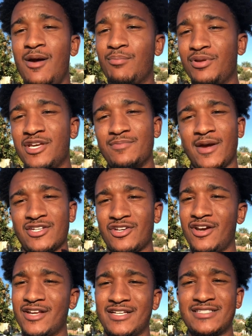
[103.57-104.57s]
please make sure
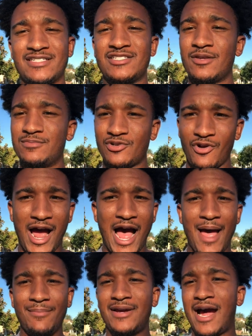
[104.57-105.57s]
to
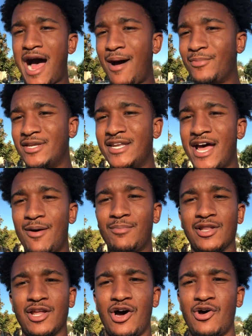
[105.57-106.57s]
subscribe, comment down
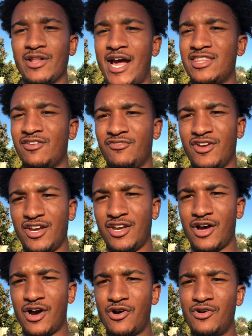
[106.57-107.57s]
below, like the
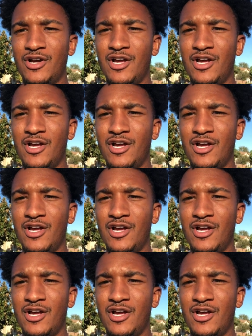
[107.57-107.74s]
video.